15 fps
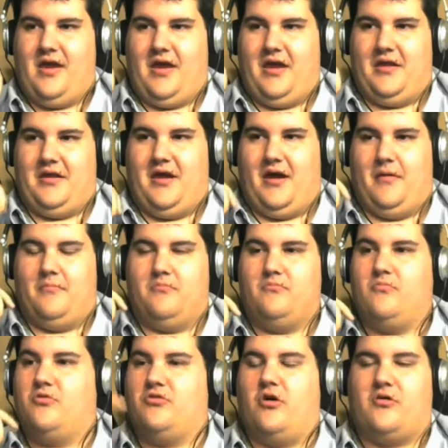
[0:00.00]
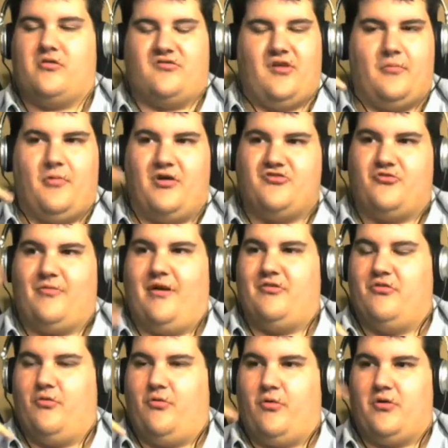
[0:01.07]
and uh, well, no, because I watch
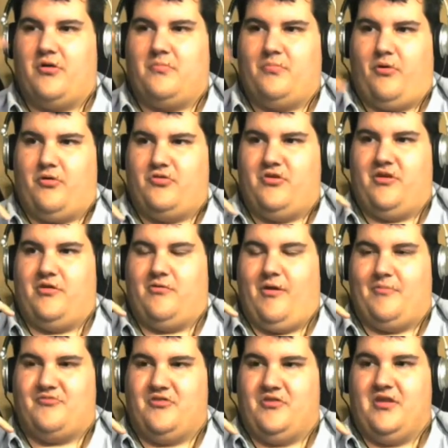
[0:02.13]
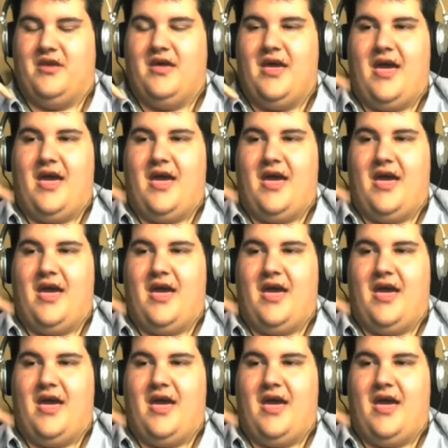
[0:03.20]
Around the Horn and Pardon the Interruption,